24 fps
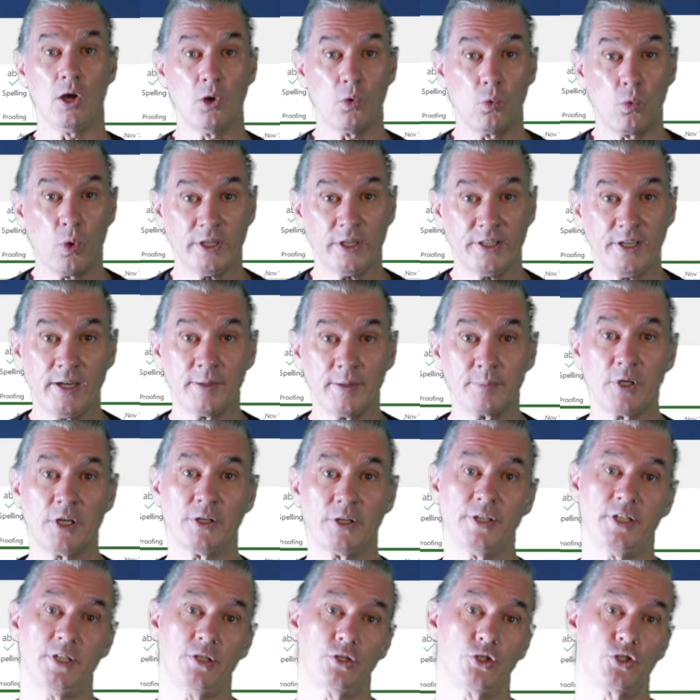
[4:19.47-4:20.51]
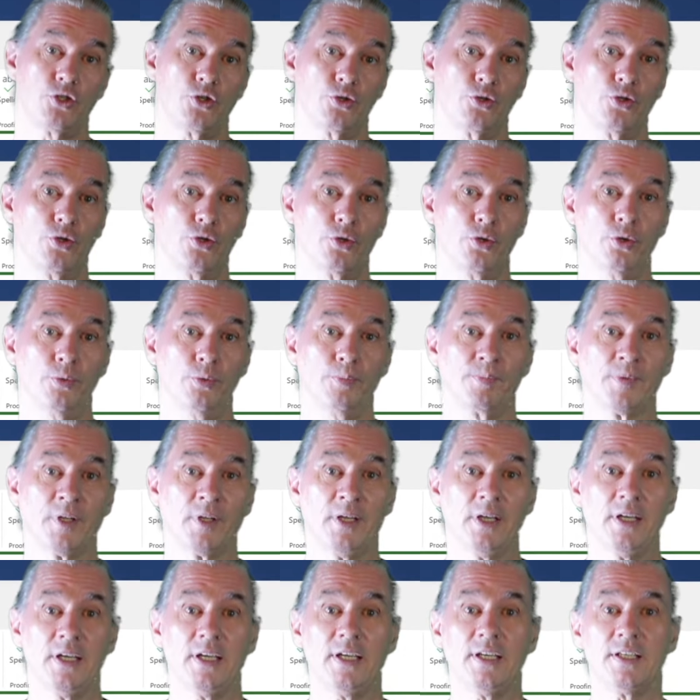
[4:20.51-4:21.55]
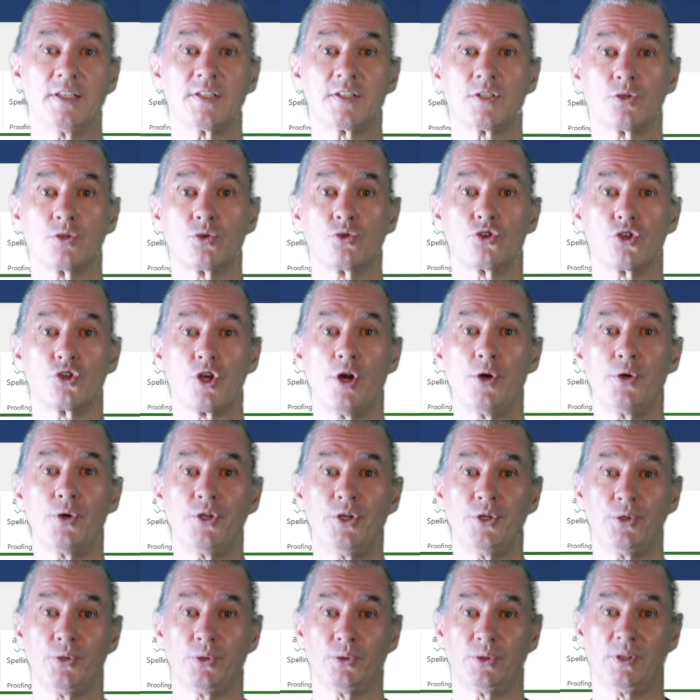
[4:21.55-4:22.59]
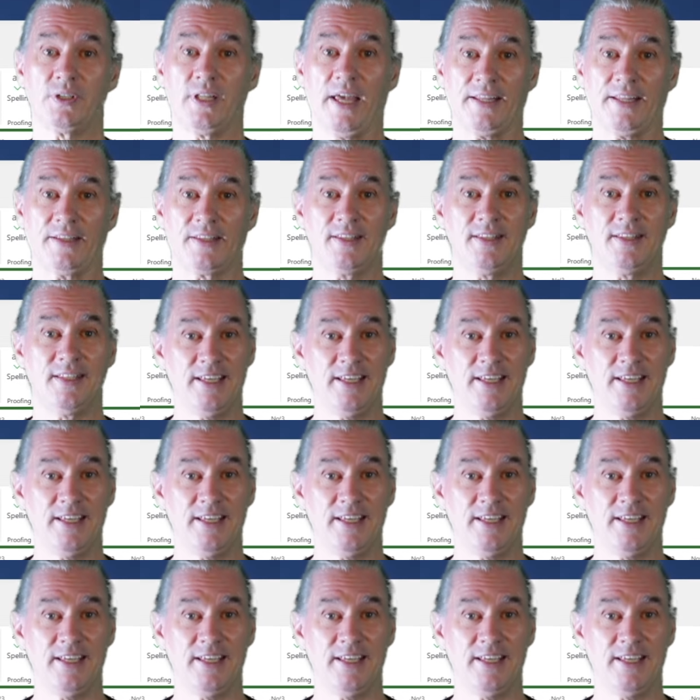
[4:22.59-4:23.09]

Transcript: What I'm going to do is to show you that